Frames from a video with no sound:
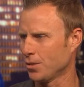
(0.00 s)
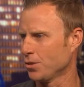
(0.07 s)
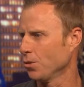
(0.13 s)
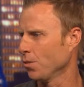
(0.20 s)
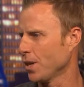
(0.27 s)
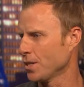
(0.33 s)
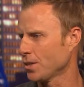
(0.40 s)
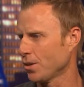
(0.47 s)
into
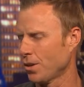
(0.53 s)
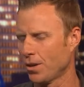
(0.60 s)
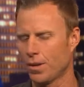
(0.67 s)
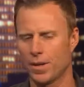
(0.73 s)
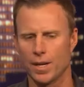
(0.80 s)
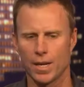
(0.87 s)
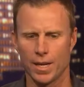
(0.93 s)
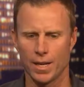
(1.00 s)
a race
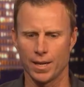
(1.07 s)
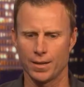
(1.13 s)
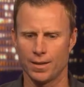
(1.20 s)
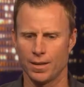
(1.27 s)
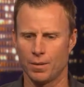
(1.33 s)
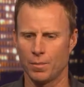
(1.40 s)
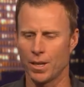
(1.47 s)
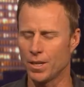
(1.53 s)
car? And
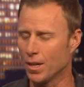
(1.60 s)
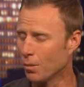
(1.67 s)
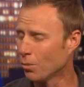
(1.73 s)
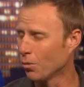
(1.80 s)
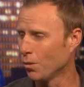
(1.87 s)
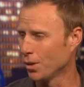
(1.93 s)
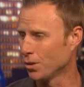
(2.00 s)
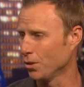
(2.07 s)
my
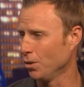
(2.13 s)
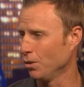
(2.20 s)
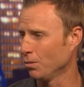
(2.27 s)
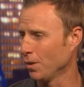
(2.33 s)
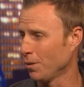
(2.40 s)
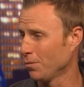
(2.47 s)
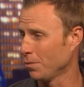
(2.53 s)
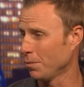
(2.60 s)
number one
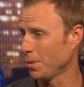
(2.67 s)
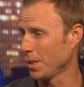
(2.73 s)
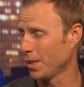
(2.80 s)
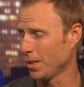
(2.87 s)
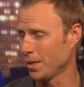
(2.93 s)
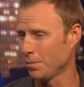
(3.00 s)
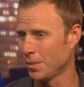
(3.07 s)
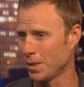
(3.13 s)
goal right from the
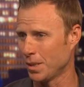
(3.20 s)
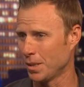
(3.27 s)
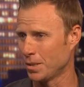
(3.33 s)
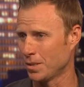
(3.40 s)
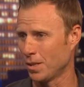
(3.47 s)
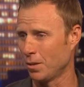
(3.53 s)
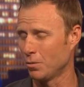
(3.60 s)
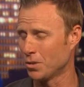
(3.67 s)
beginning,
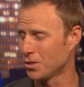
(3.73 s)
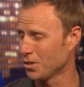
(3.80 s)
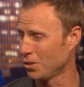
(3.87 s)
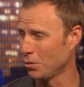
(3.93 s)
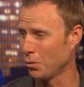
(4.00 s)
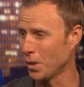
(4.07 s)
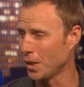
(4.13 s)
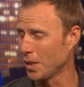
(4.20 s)
because I was
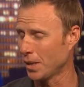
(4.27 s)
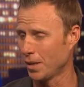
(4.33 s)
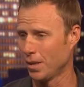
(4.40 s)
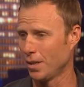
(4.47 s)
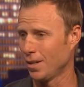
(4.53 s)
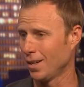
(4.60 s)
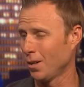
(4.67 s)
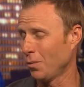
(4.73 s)
so weak,
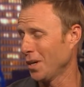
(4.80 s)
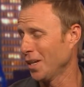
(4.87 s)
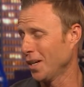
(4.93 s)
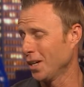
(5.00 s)
I weighed